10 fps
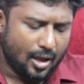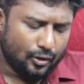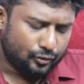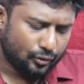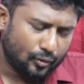
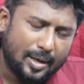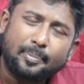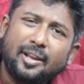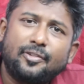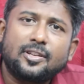So a
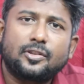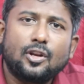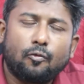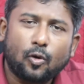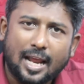brief
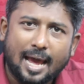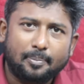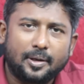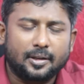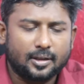history of what
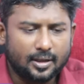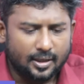happened.